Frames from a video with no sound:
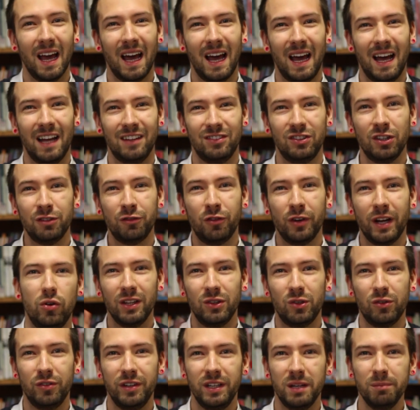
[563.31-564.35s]
And don't
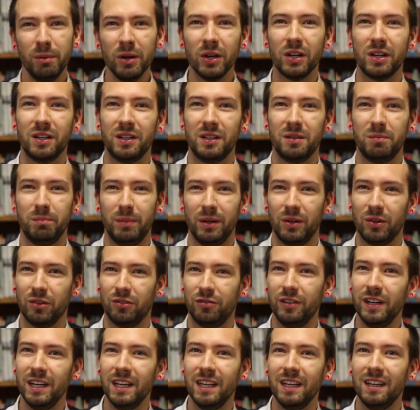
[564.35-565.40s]
forget to read a book,
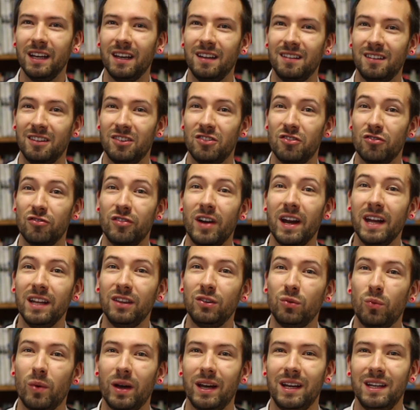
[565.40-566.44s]
because reading is a
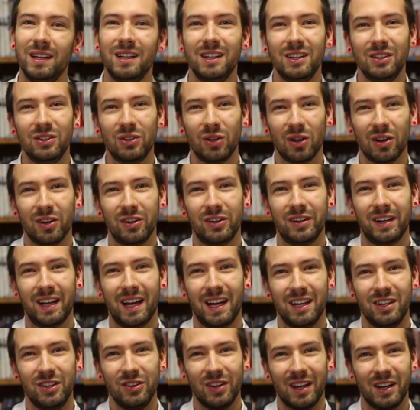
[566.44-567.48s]
great way to learn
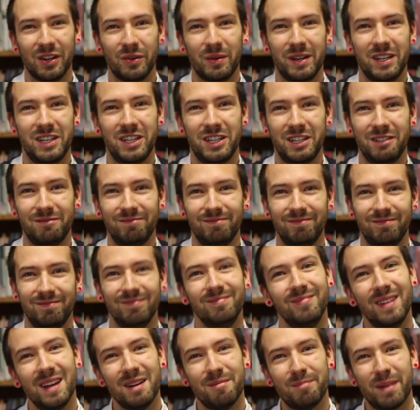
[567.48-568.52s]
a new language.
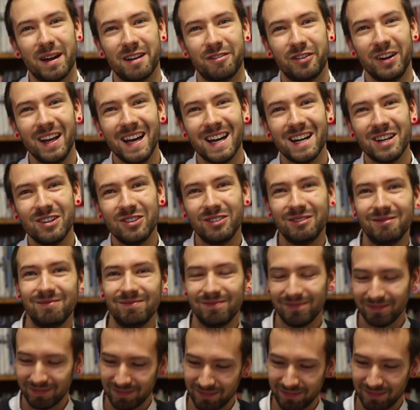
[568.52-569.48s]
Bye for now!